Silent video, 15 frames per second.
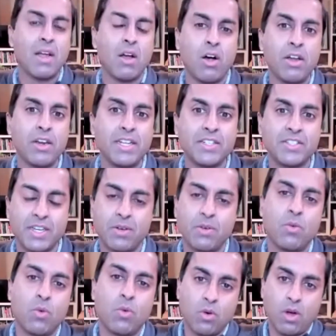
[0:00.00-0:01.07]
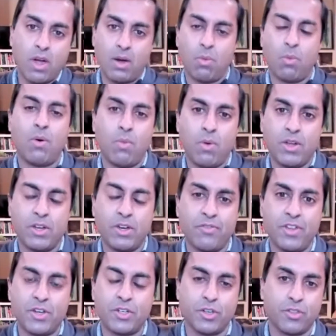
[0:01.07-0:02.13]
audience, and I want you to
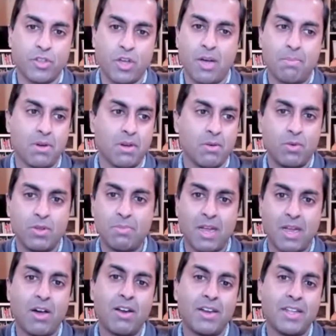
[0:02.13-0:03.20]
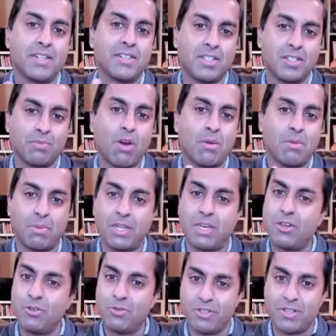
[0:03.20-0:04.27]
finish your thought, but with my audience, it's probably
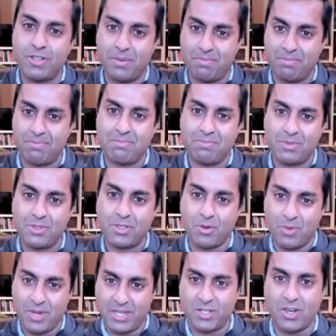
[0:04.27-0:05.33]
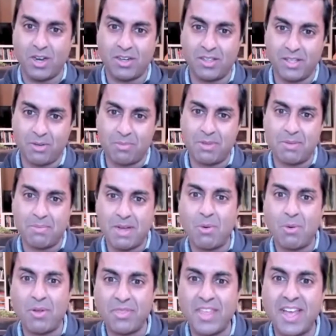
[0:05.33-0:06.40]
new to them. So we can talk a little bit about
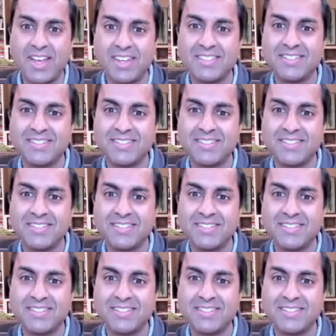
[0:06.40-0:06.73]
what that.